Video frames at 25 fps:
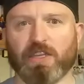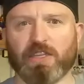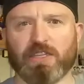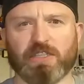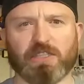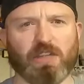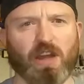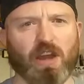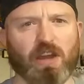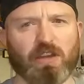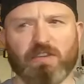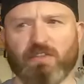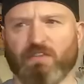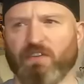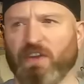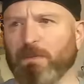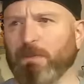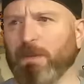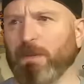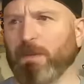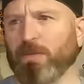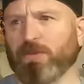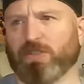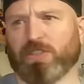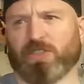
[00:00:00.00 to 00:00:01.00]
you start to find
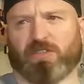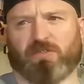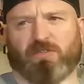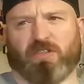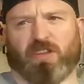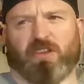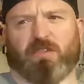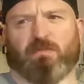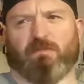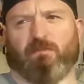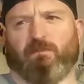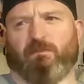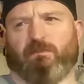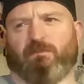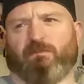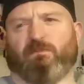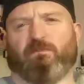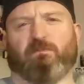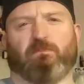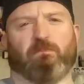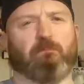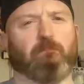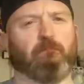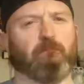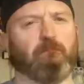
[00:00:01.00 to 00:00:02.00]
people just like
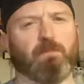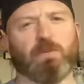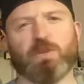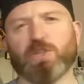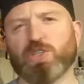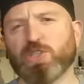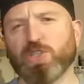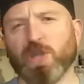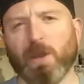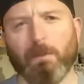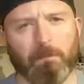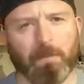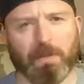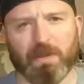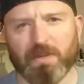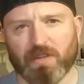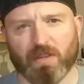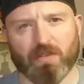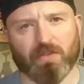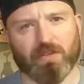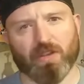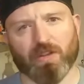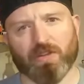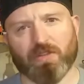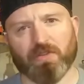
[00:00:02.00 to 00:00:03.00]
jumping
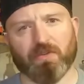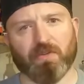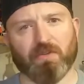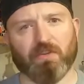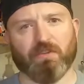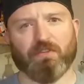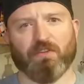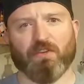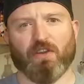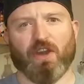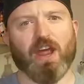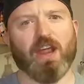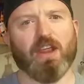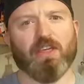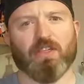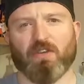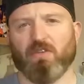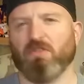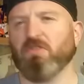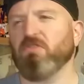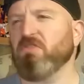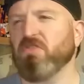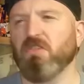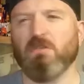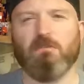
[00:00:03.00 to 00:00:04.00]
down your throat for anything.
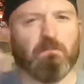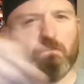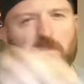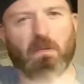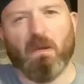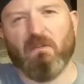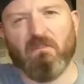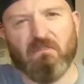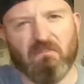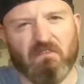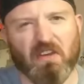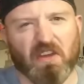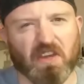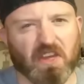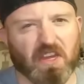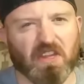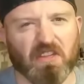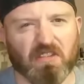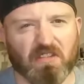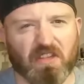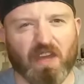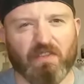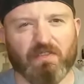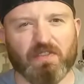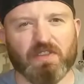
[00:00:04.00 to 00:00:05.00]
Oh, you bought
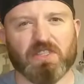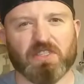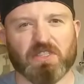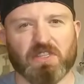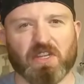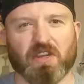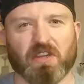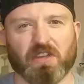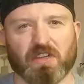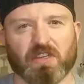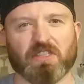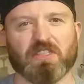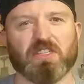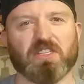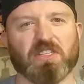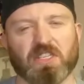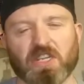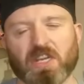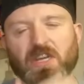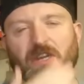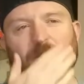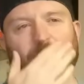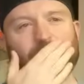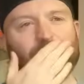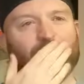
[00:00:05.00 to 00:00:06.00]
fucking Devastator
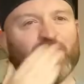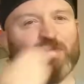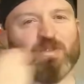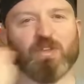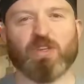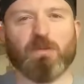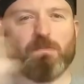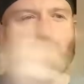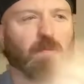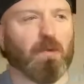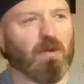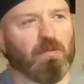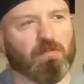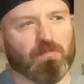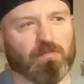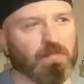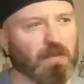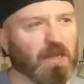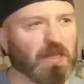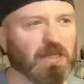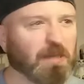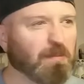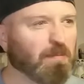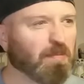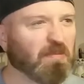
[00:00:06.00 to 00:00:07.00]
shit. You bought
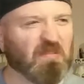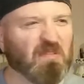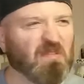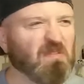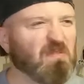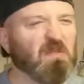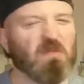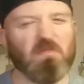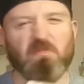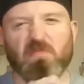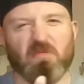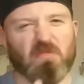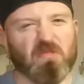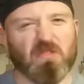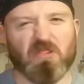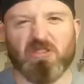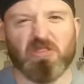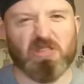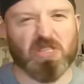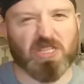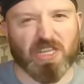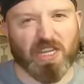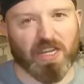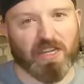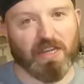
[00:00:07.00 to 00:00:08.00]
bloody blue
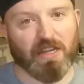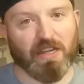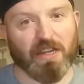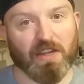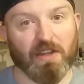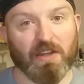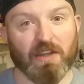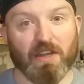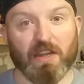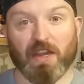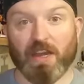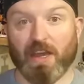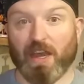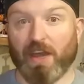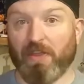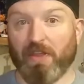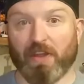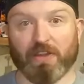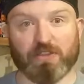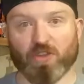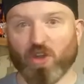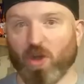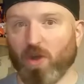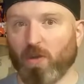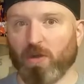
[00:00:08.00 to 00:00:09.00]
shit. And
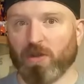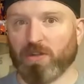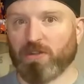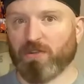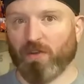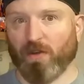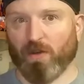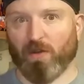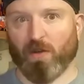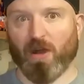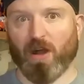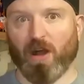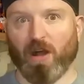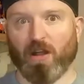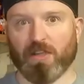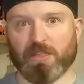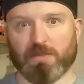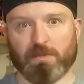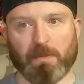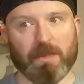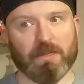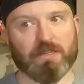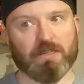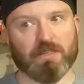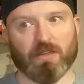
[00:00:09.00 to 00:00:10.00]
that's all it was for a while,
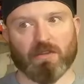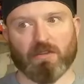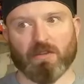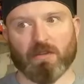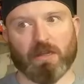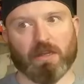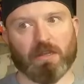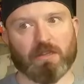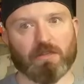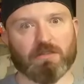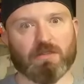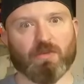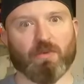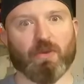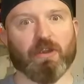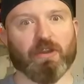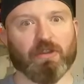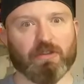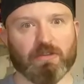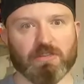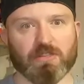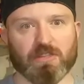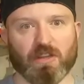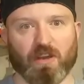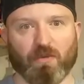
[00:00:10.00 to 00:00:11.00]
especially on like Twitter
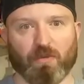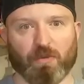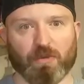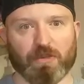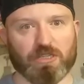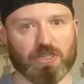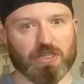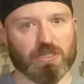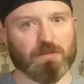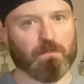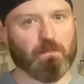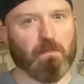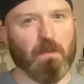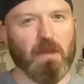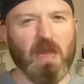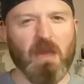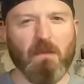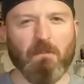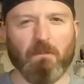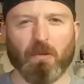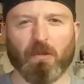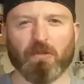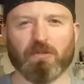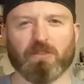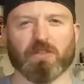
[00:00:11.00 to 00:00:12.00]
and stuff, was just
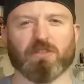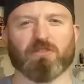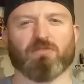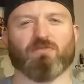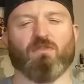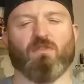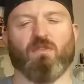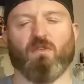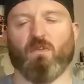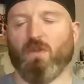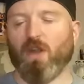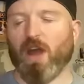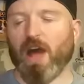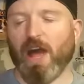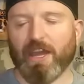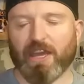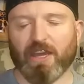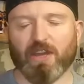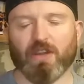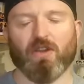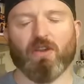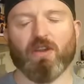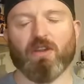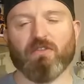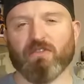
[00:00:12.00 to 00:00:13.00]
people just
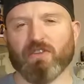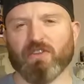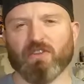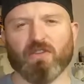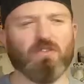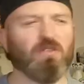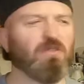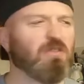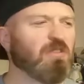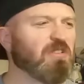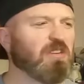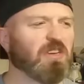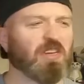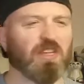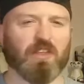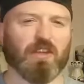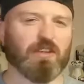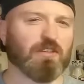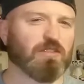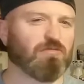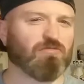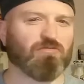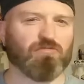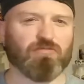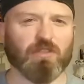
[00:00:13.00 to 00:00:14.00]
ragging on everything. Oh, look at
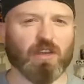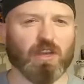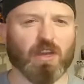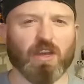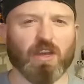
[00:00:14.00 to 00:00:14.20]
this